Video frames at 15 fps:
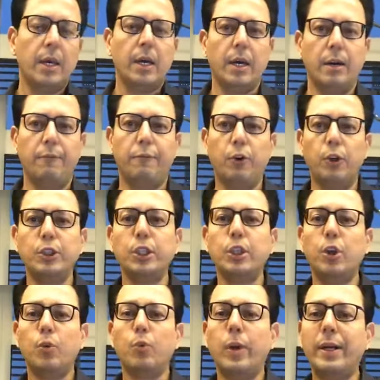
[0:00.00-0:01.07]
Uh, focusing
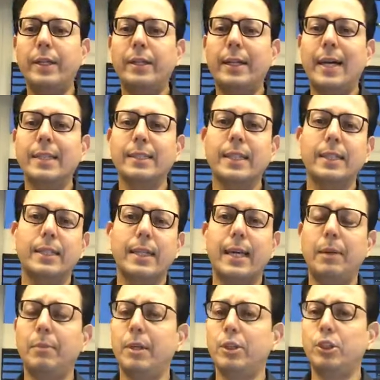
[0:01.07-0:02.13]
on one task at a
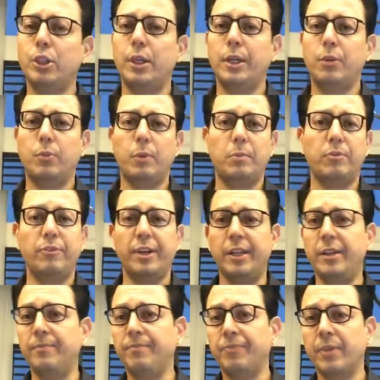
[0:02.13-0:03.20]
time, initially it will be
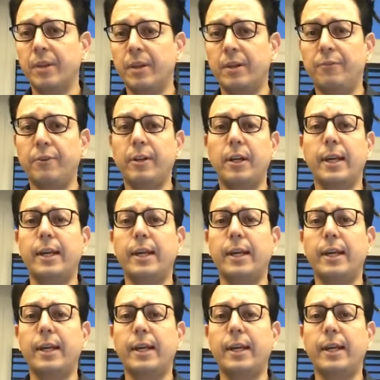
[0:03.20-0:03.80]
very difficult.